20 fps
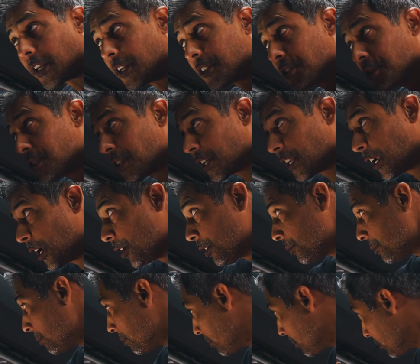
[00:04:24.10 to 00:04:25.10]
right, guys, so check it out.
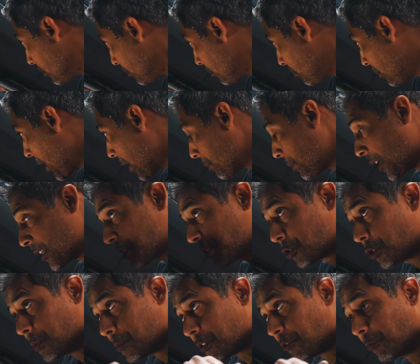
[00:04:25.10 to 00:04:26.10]
Black plastic
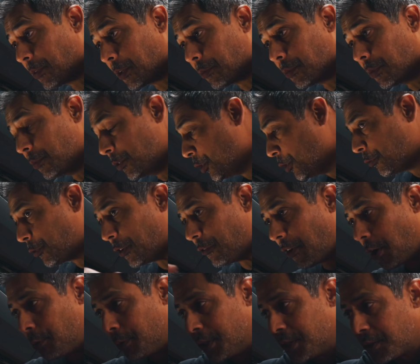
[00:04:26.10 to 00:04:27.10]
trims have been removed. We've
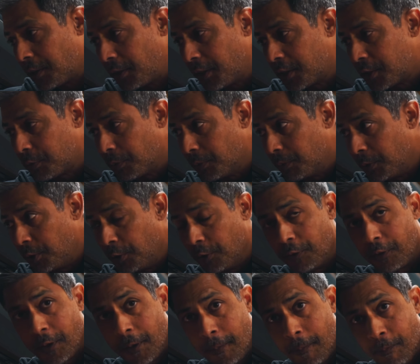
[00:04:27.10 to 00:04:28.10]
already started to
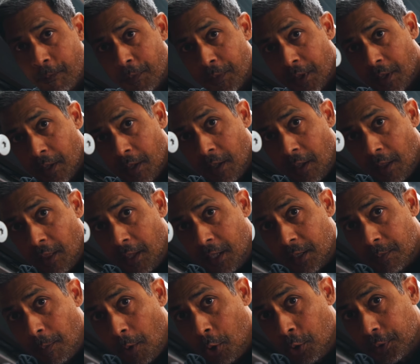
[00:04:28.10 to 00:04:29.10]
remove these
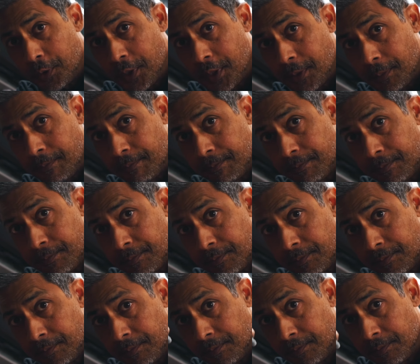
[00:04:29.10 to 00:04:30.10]
bolts.
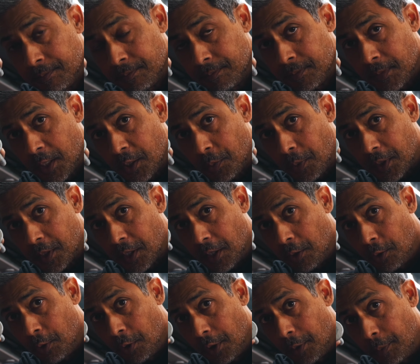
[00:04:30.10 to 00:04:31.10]
That's what's going to
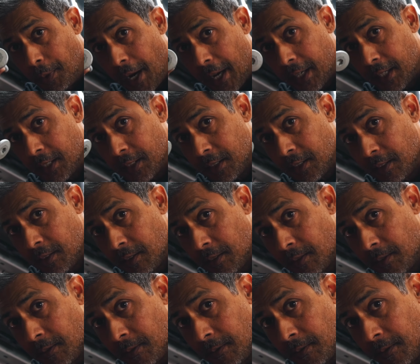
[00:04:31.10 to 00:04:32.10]
hold the brackets
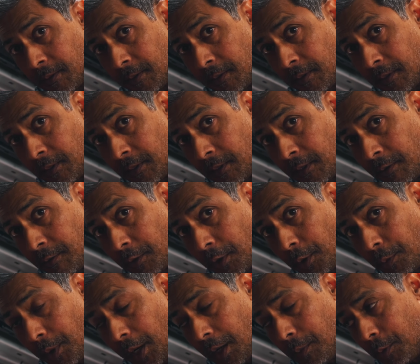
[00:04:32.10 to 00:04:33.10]
for the
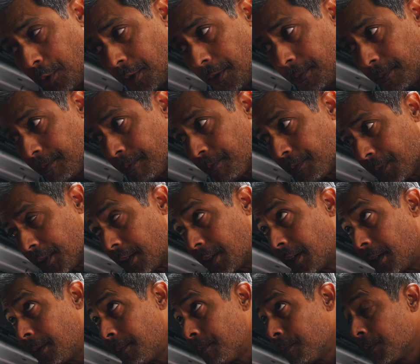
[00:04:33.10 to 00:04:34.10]
running board. All
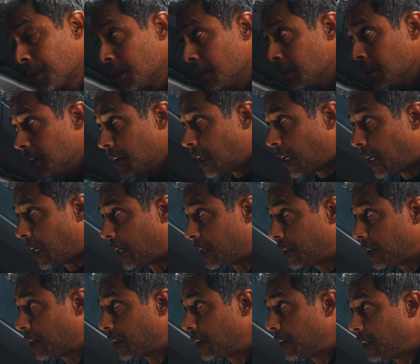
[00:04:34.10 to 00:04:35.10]
right. And
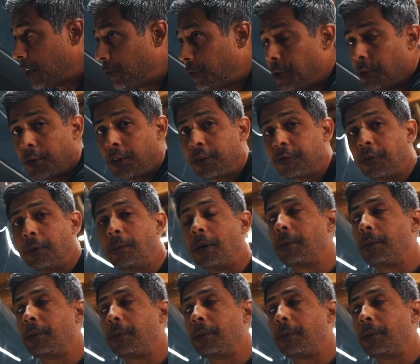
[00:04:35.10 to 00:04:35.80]
if you look from